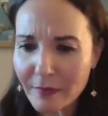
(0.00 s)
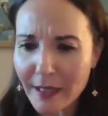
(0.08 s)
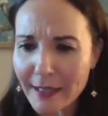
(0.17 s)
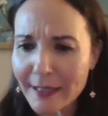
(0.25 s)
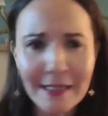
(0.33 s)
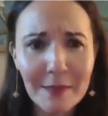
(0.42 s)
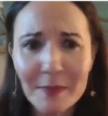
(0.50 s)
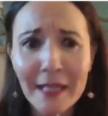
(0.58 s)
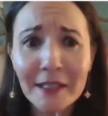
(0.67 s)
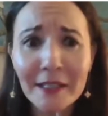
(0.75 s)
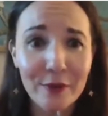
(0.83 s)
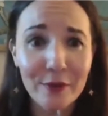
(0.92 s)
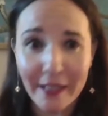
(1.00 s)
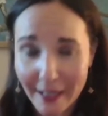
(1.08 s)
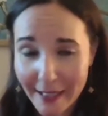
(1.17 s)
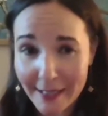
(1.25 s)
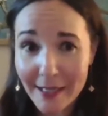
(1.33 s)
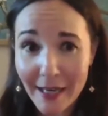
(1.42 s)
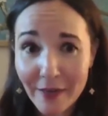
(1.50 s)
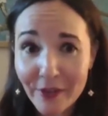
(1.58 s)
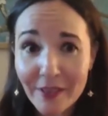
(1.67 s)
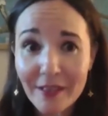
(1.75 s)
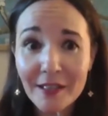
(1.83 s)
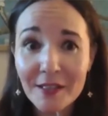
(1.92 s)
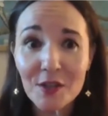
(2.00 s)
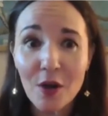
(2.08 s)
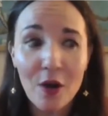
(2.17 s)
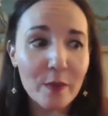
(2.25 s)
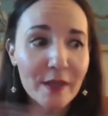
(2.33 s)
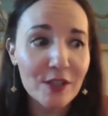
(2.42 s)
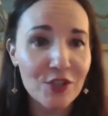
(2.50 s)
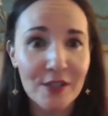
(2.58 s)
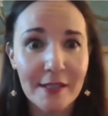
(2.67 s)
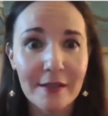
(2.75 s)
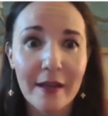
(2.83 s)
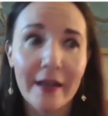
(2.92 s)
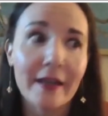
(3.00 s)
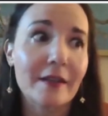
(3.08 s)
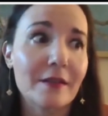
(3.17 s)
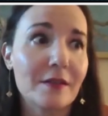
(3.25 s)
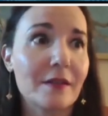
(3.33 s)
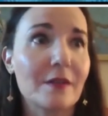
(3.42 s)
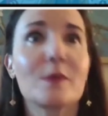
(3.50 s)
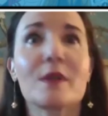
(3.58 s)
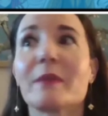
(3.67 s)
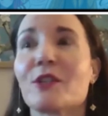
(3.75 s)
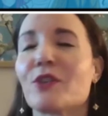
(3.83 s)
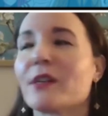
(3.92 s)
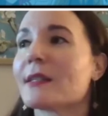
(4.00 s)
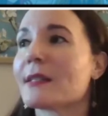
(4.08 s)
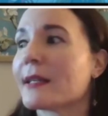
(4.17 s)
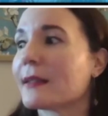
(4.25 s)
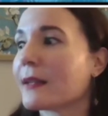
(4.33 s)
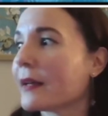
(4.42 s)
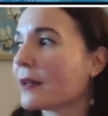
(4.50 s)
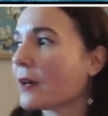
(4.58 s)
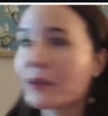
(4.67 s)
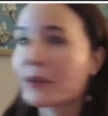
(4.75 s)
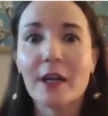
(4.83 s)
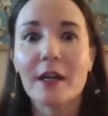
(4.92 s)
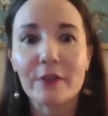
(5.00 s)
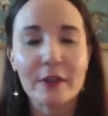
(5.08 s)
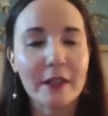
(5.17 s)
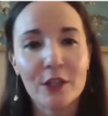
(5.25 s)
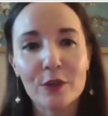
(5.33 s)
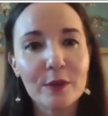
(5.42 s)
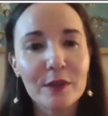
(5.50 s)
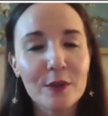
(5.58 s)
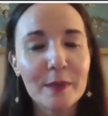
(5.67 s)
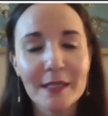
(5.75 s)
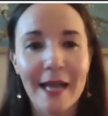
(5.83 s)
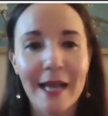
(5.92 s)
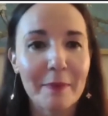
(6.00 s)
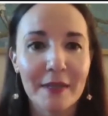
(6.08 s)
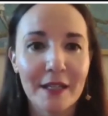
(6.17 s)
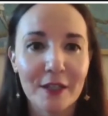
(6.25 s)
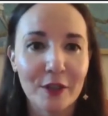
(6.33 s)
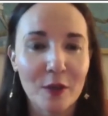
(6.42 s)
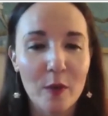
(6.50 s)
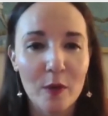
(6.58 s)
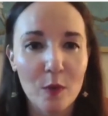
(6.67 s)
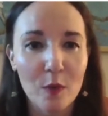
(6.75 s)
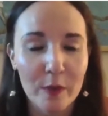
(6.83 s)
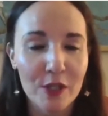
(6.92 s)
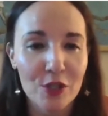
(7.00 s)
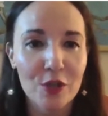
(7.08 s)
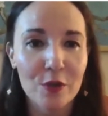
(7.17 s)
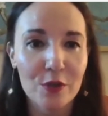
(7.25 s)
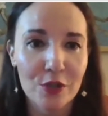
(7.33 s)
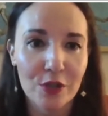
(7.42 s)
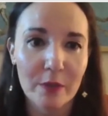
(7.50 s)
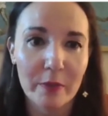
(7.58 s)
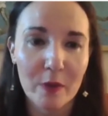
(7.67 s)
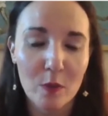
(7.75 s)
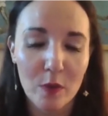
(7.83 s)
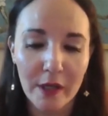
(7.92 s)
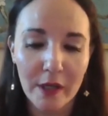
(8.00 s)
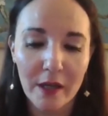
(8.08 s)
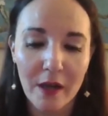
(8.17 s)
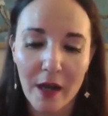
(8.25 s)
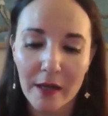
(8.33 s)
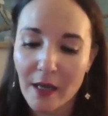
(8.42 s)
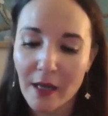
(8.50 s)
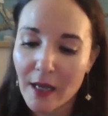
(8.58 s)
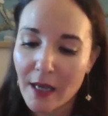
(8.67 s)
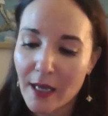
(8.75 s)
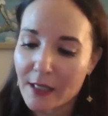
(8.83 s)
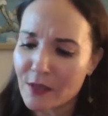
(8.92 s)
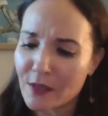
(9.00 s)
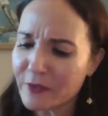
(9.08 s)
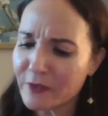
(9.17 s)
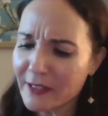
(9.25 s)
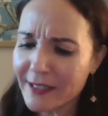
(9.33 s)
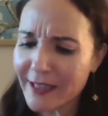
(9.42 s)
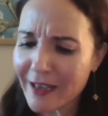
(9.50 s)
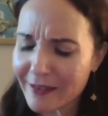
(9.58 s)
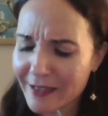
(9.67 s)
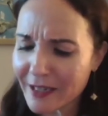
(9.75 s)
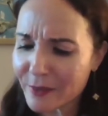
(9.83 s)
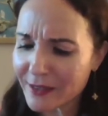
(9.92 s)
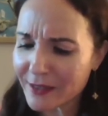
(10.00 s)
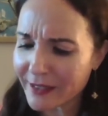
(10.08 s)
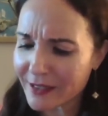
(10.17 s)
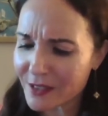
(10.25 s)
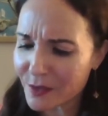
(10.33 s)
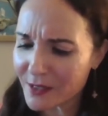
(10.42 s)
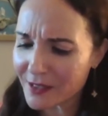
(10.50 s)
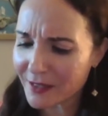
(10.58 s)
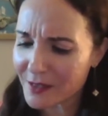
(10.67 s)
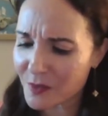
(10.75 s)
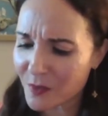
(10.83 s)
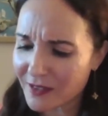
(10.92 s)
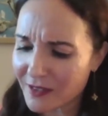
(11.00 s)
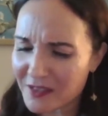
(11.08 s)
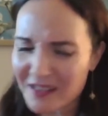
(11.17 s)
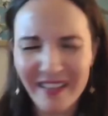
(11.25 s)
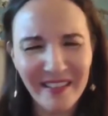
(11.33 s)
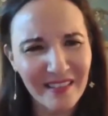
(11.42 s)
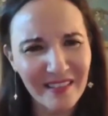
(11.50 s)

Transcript: because I'm telling you, like everything is always just like, what am I trying to say? Like undercover, like you don't know what's happening, like what shows you're going to be working on. And so I'm filling it out, and I read like Suicide Squad, and I was like,